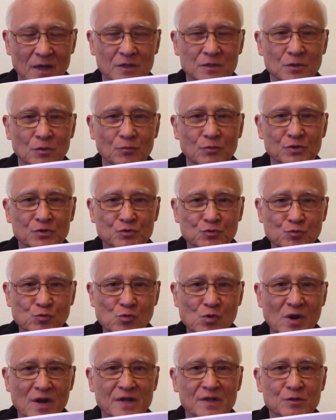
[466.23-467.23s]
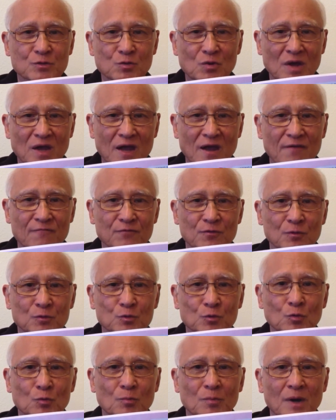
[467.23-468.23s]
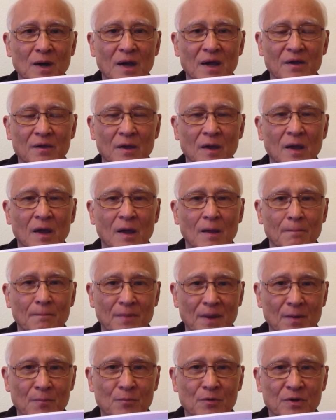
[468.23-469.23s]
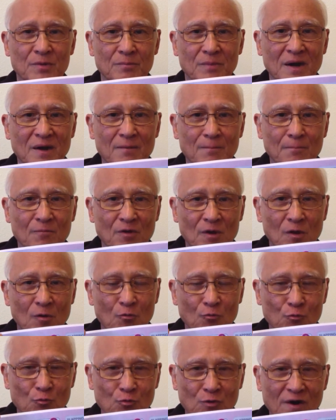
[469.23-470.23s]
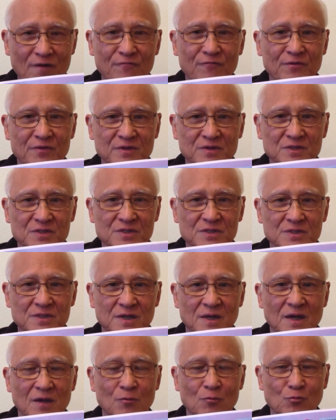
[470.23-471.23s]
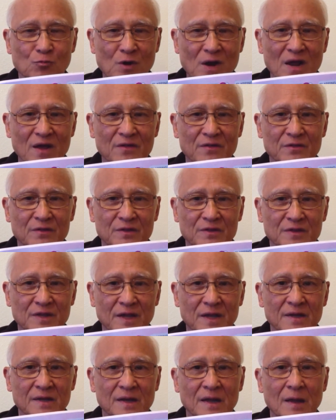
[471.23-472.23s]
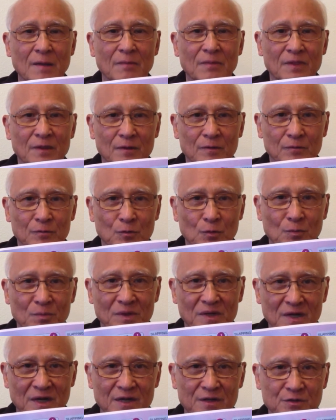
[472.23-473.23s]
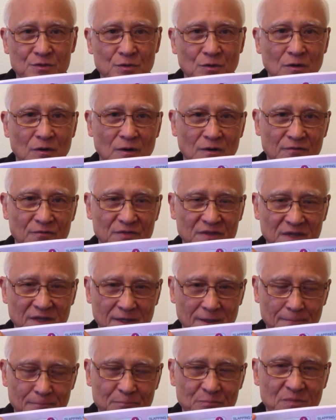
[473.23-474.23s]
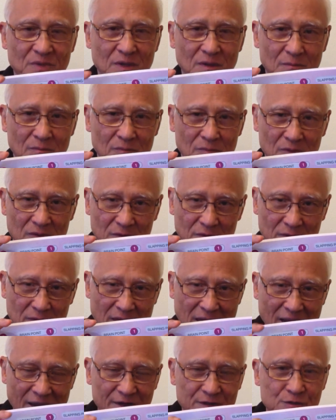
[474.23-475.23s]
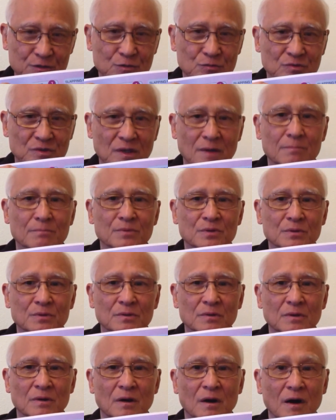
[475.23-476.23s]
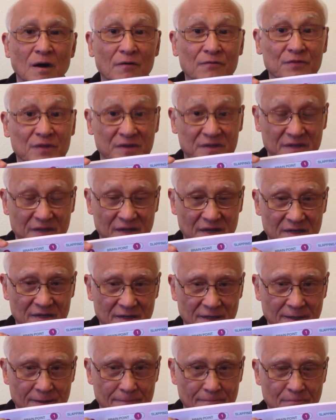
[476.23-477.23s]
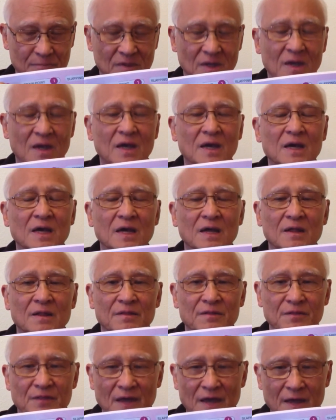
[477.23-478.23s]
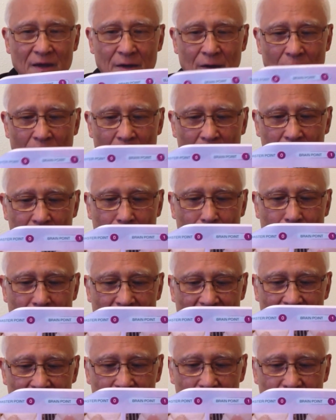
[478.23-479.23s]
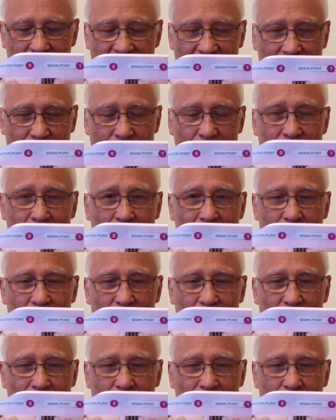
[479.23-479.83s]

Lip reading: So we're trying to have you do by memory, by reference, rather than the nomenclature of the actual number of the technique. Then on the bottom here,